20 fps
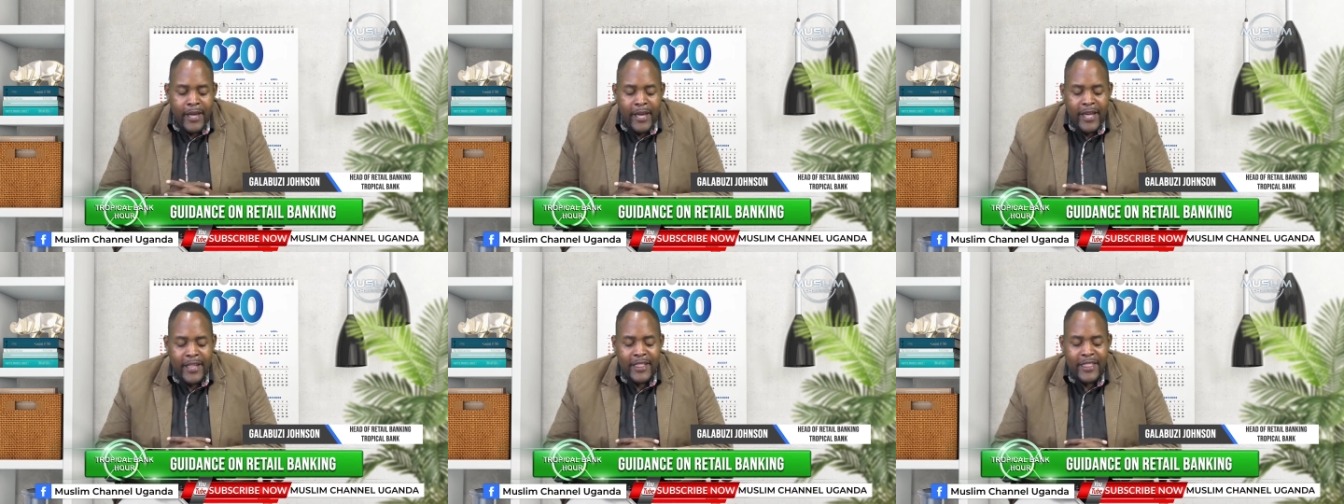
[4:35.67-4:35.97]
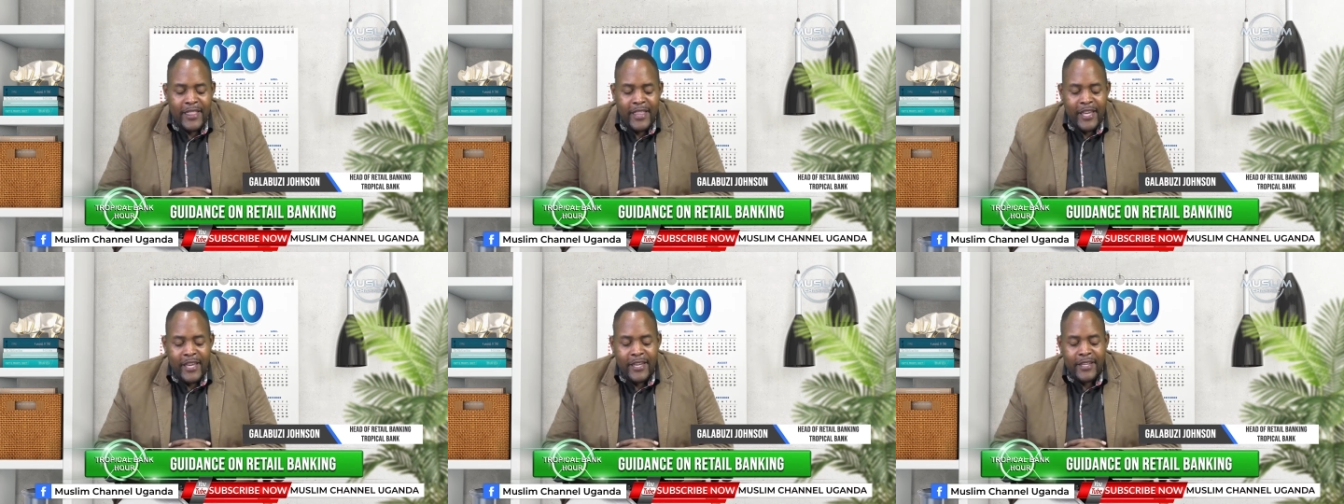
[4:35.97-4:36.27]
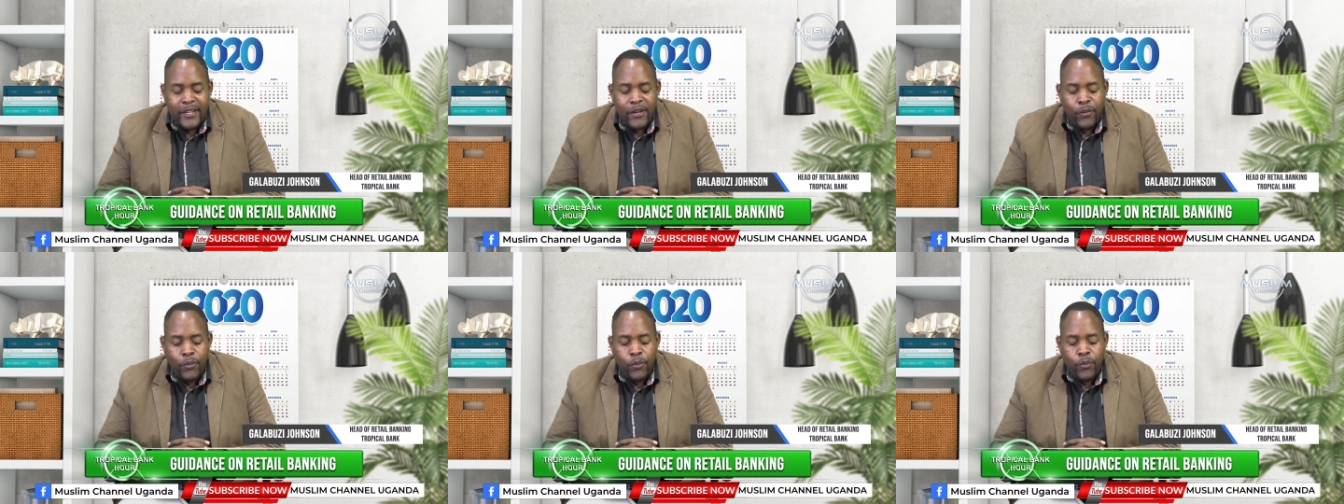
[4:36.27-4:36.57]
And
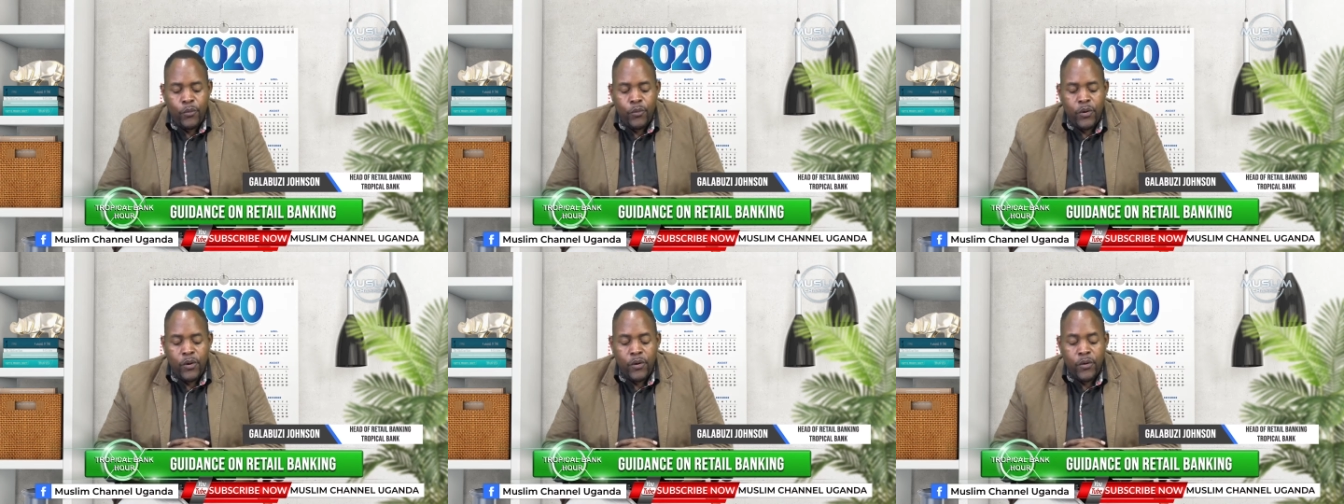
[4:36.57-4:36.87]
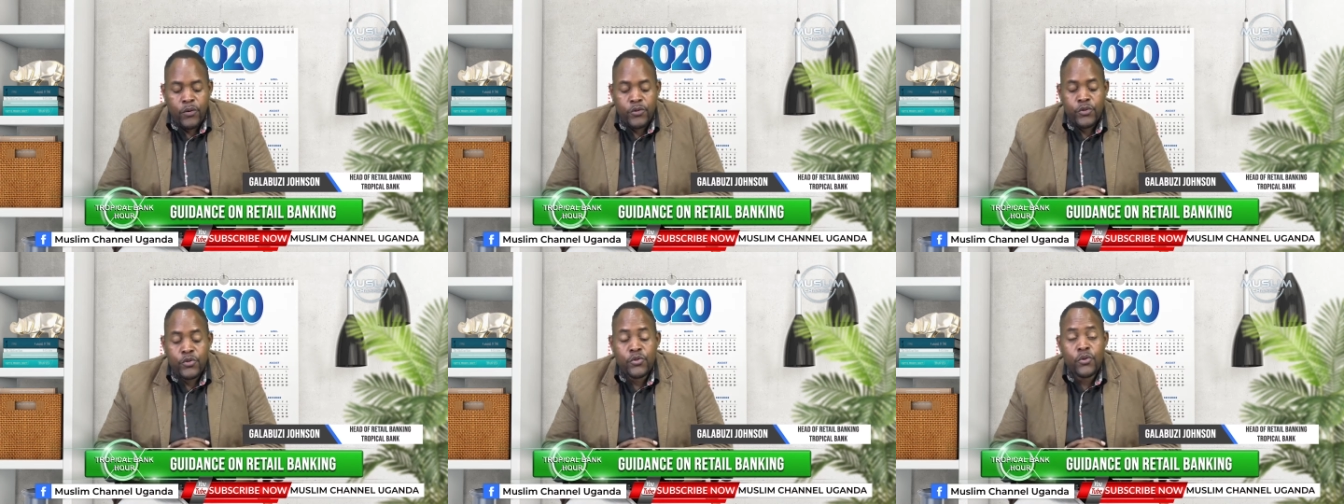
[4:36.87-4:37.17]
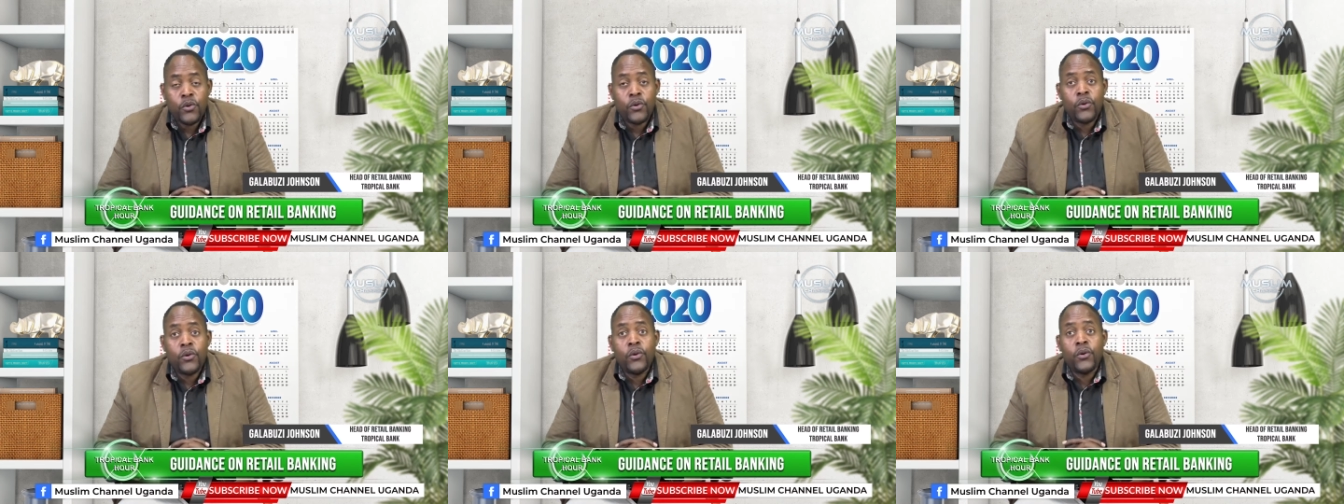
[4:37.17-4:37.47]
then we're
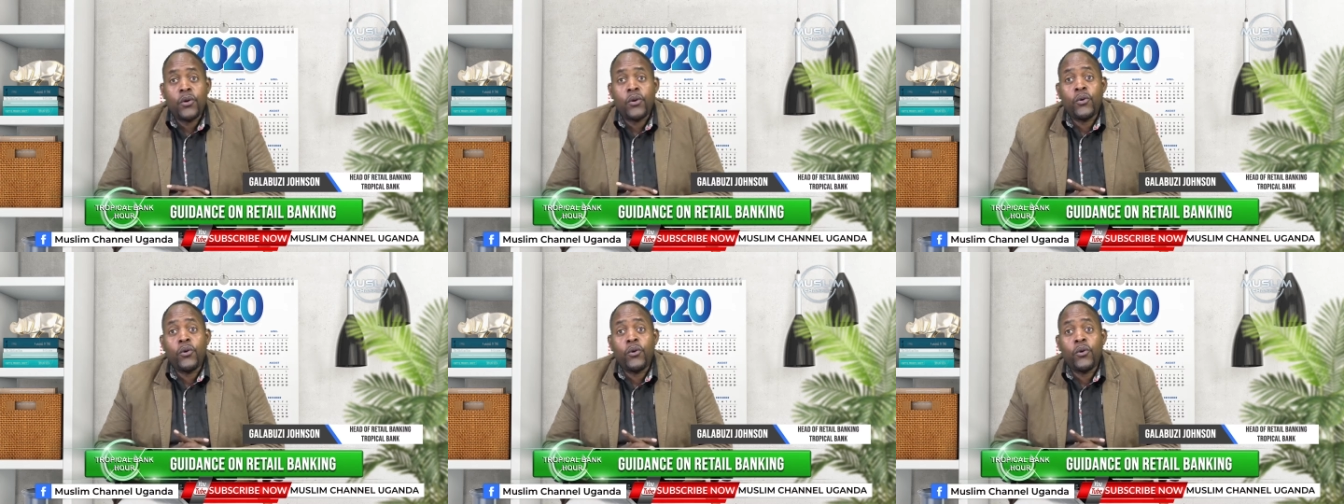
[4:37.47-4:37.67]
also